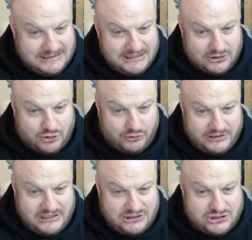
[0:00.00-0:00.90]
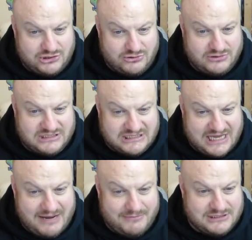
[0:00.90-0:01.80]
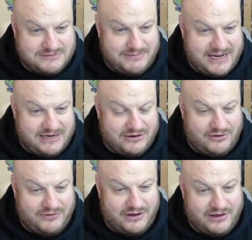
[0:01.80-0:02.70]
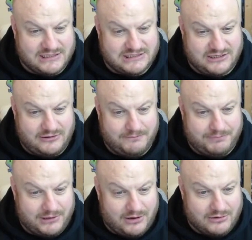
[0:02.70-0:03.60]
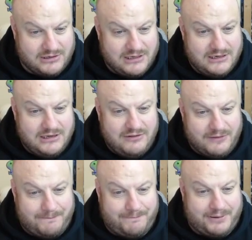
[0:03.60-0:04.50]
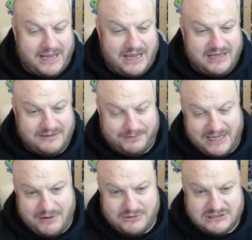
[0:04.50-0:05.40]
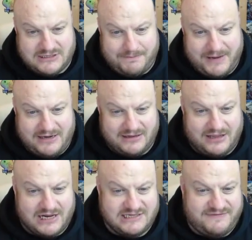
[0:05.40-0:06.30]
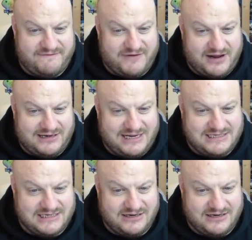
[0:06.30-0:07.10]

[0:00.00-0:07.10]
According to statements made on the Hearthstone blog, the, uh, the player was penalised for violating